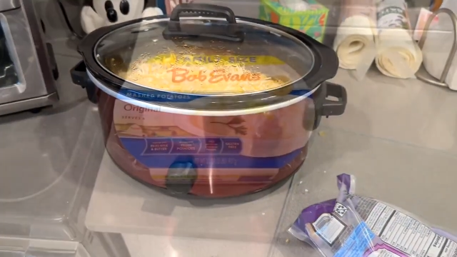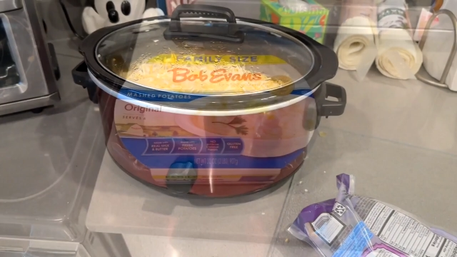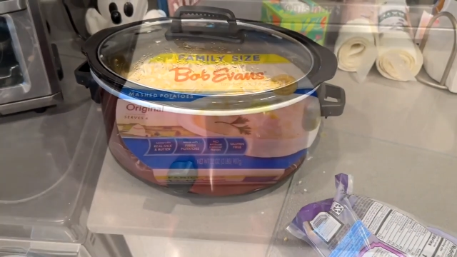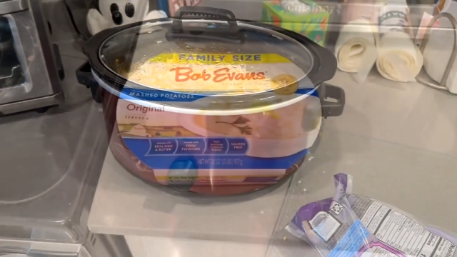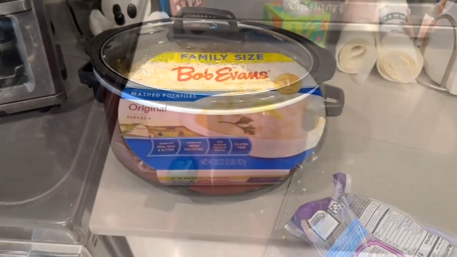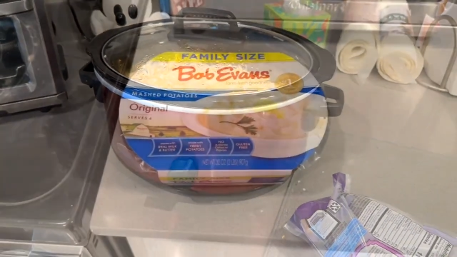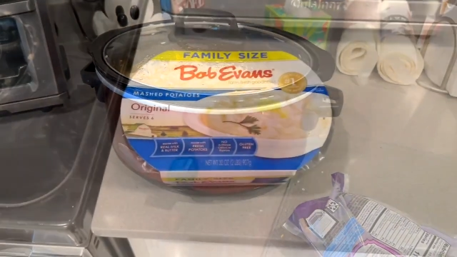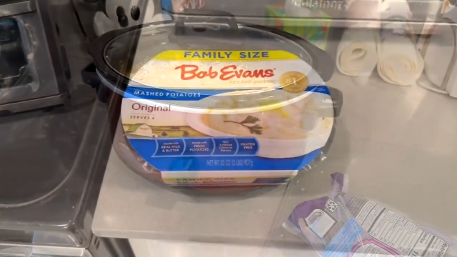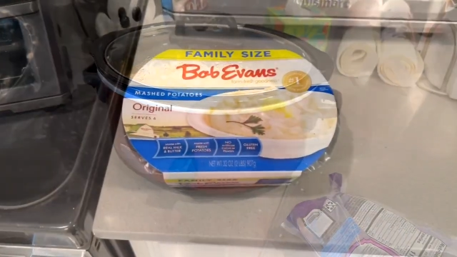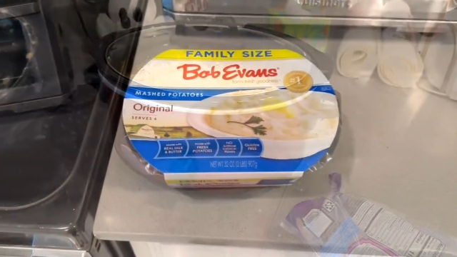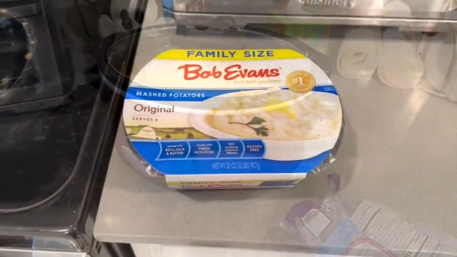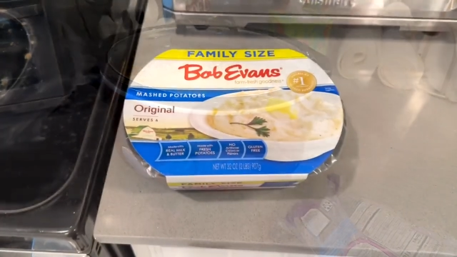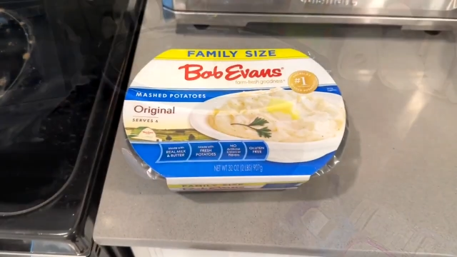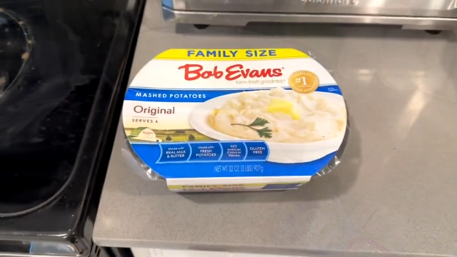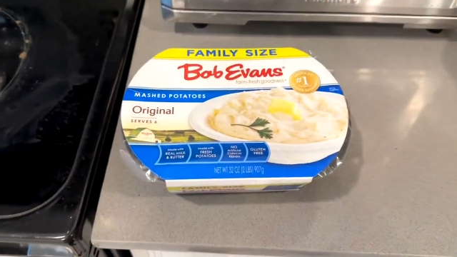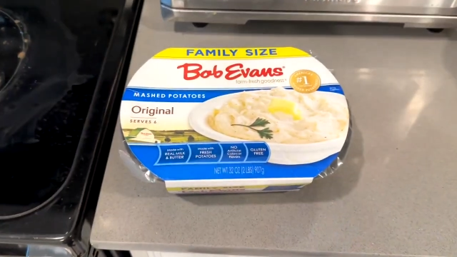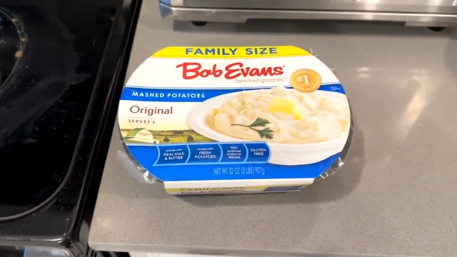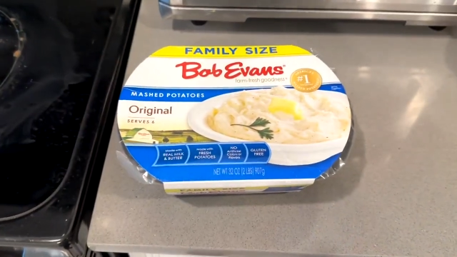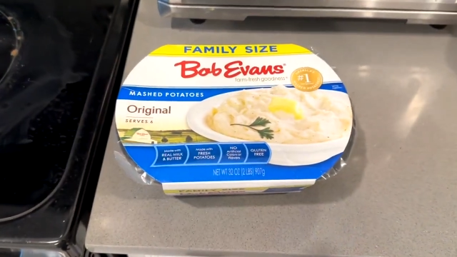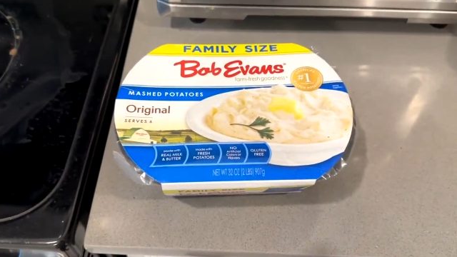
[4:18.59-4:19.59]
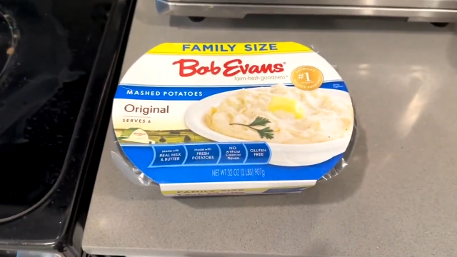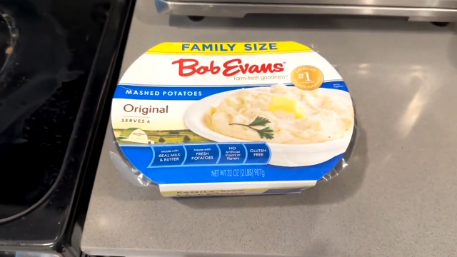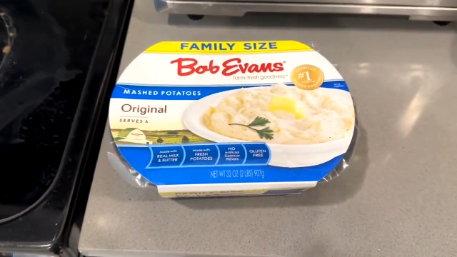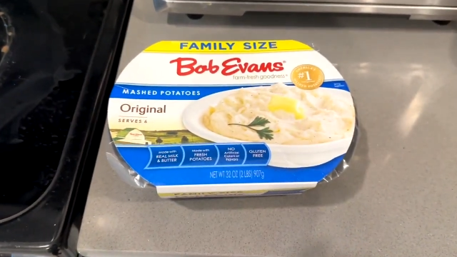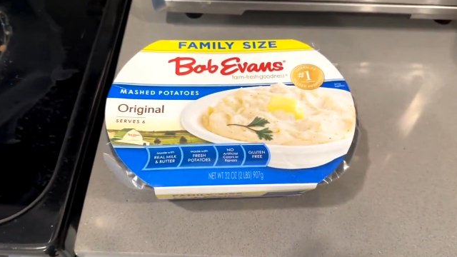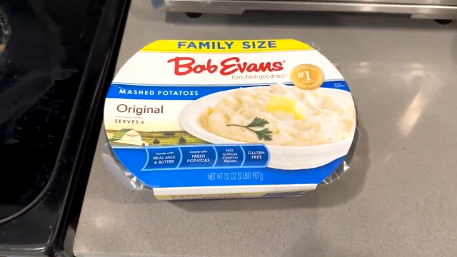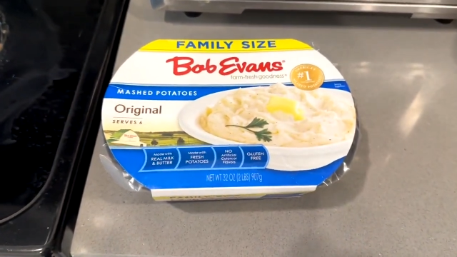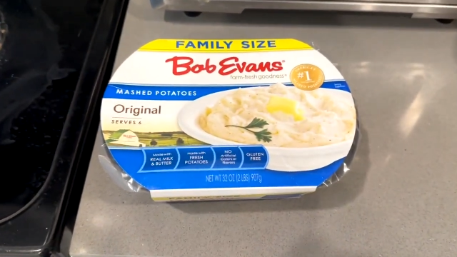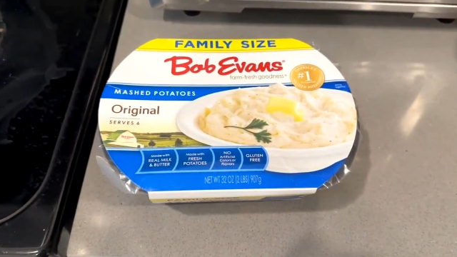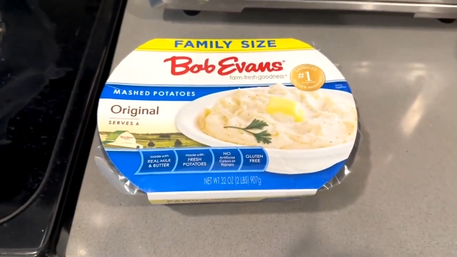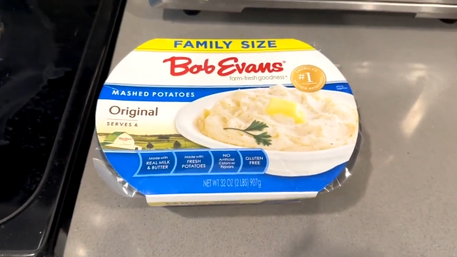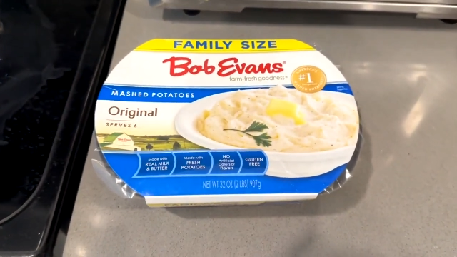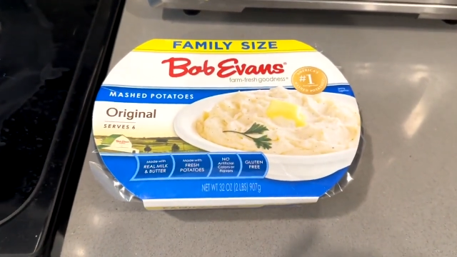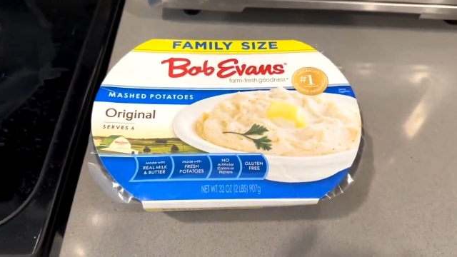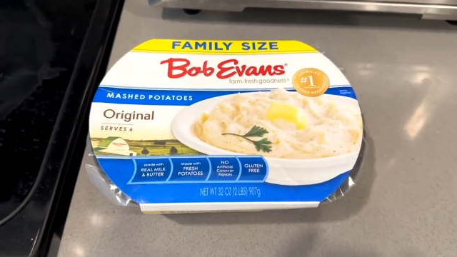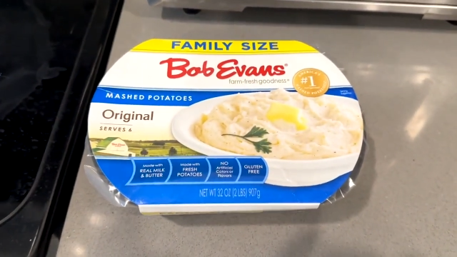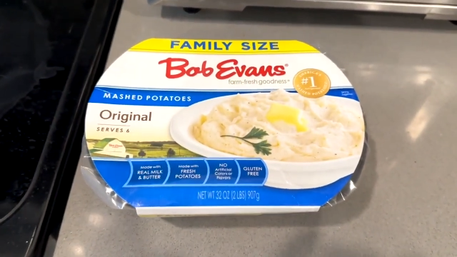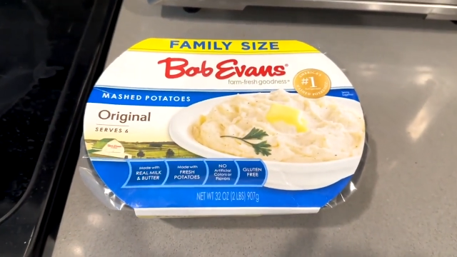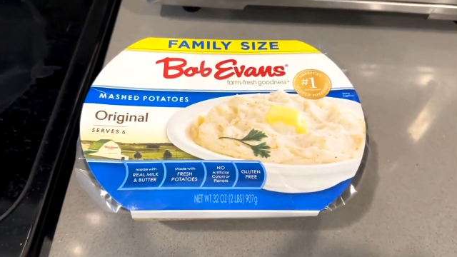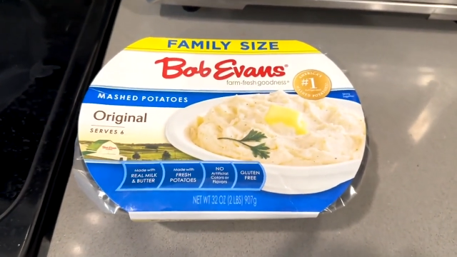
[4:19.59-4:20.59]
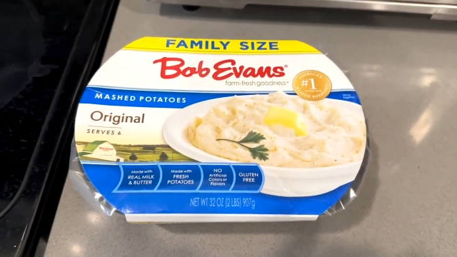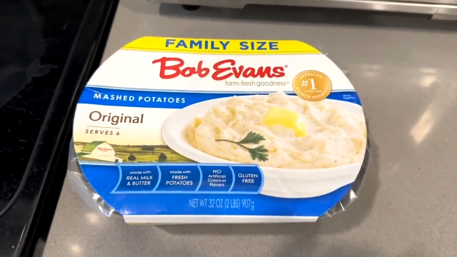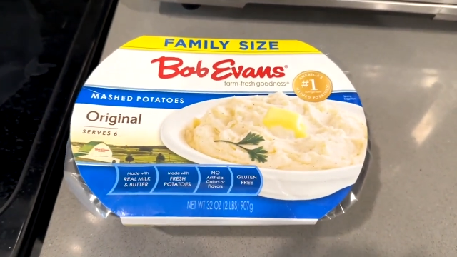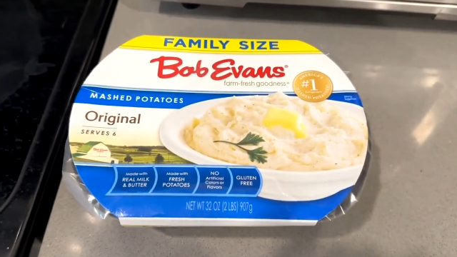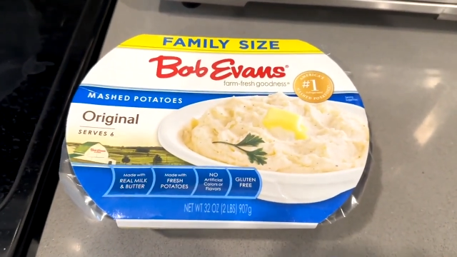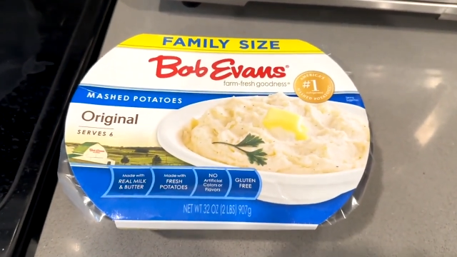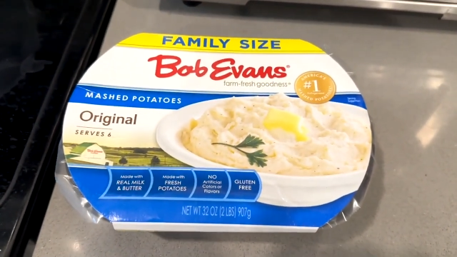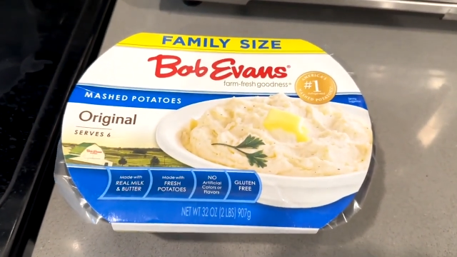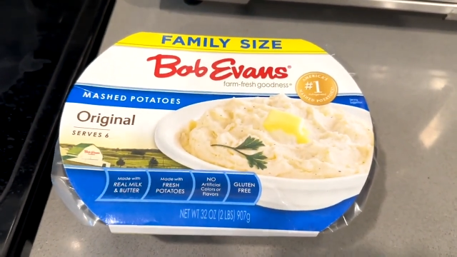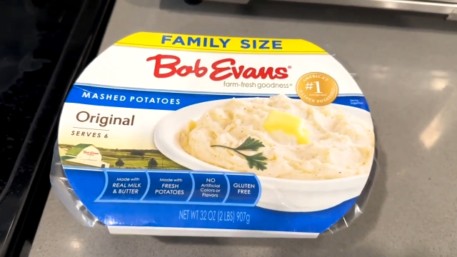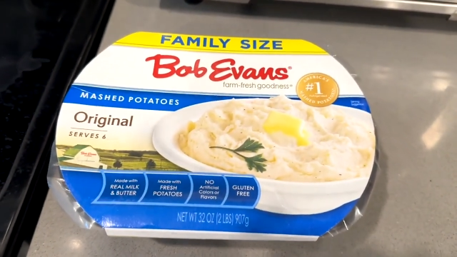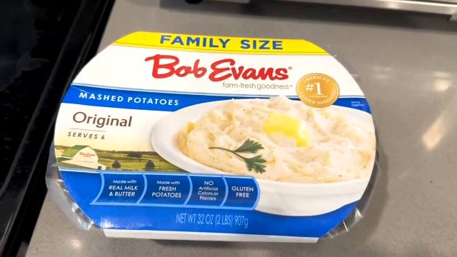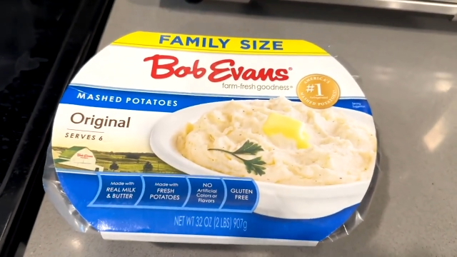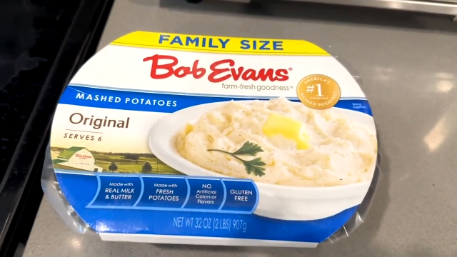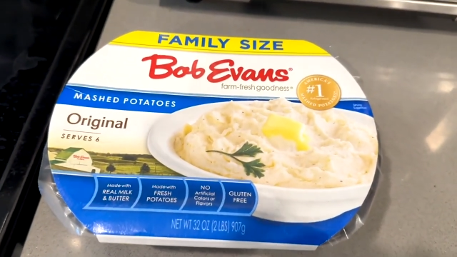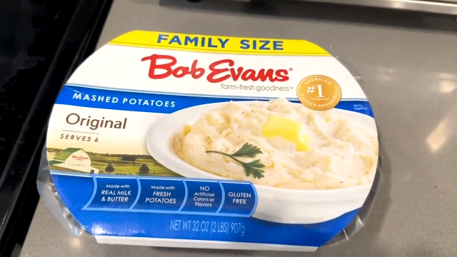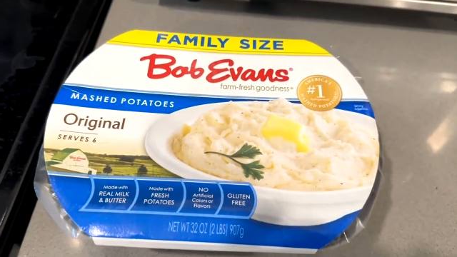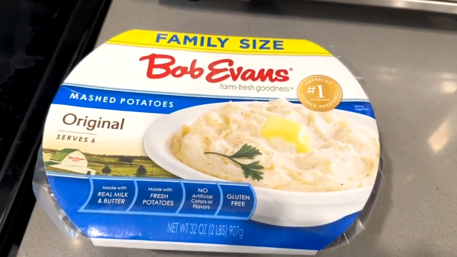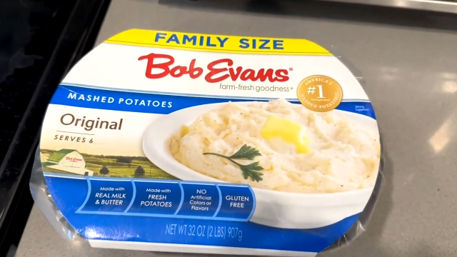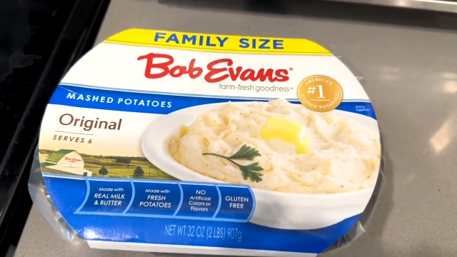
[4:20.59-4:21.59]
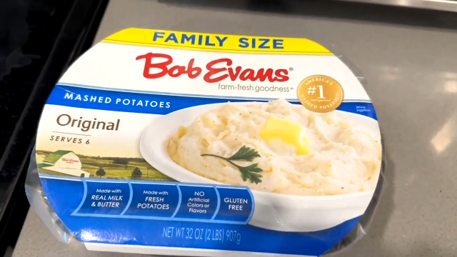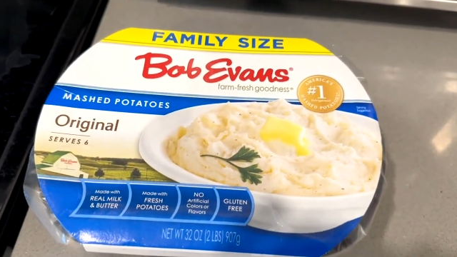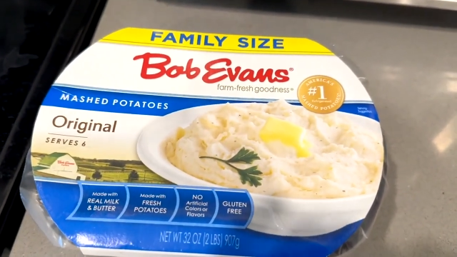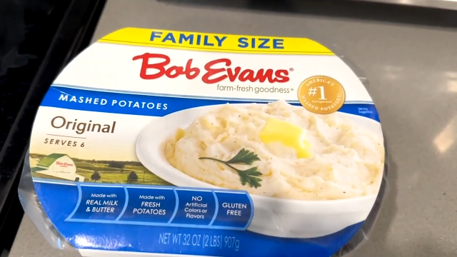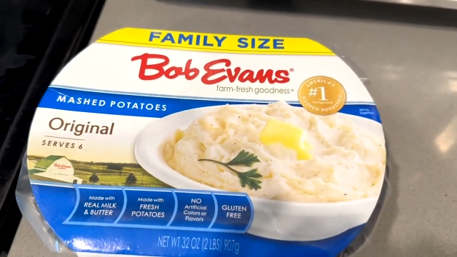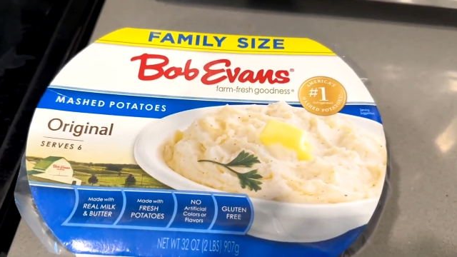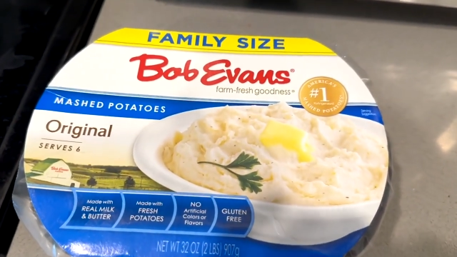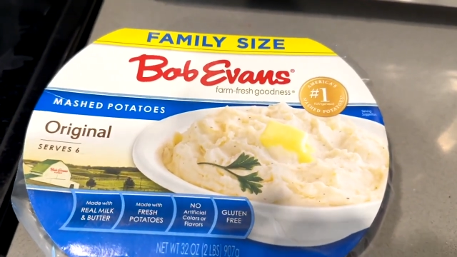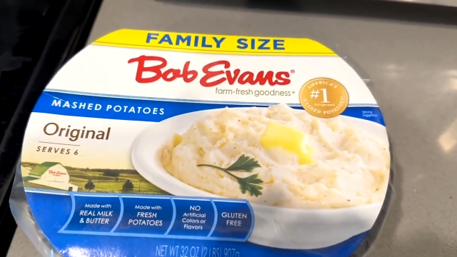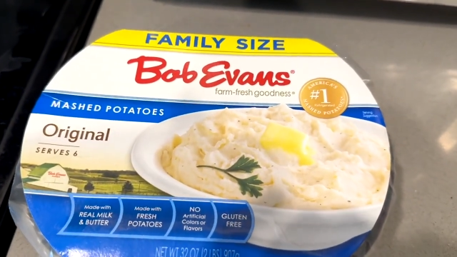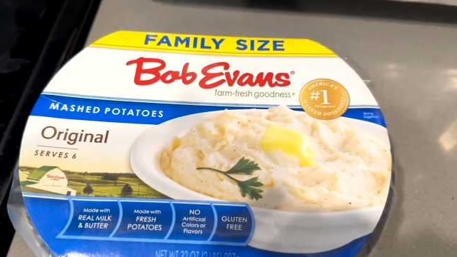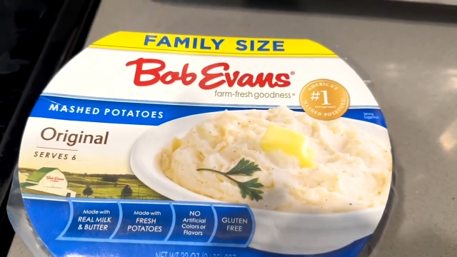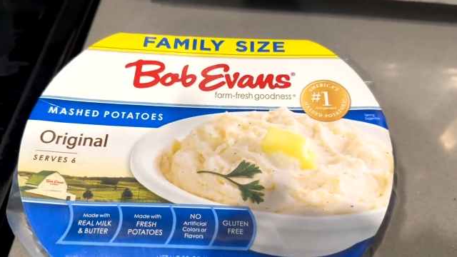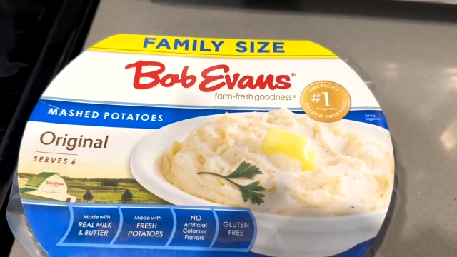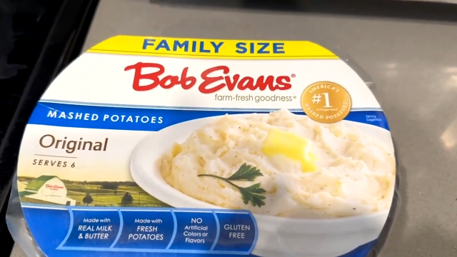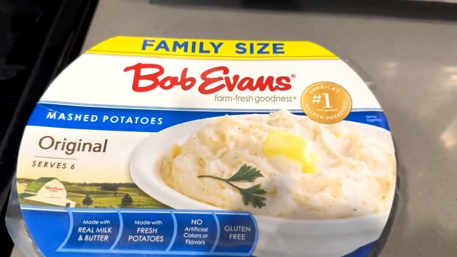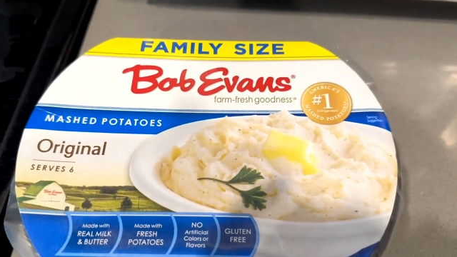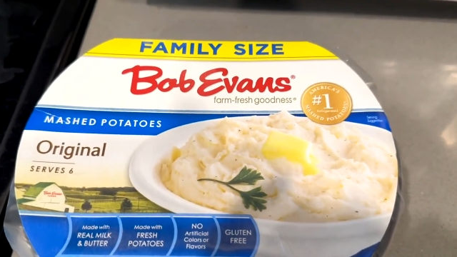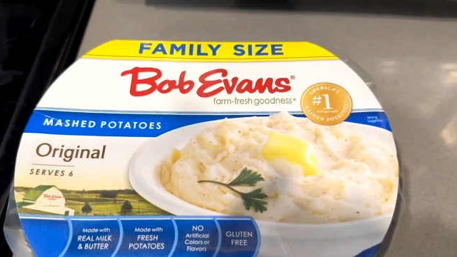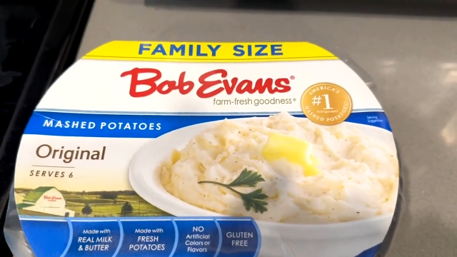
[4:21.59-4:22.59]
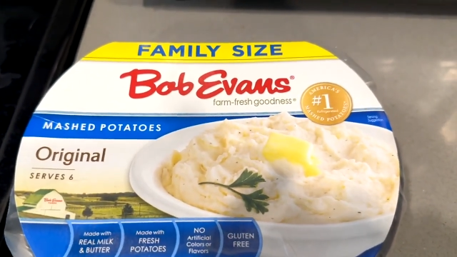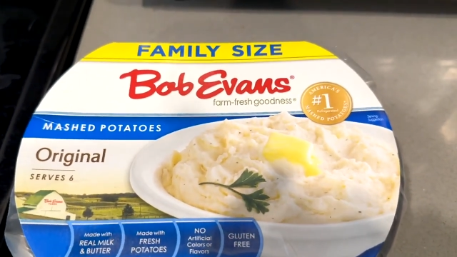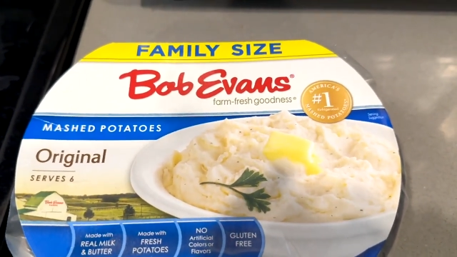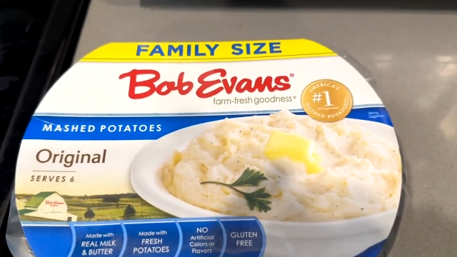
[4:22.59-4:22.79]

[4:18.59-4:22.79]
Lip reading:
(no speaker visible)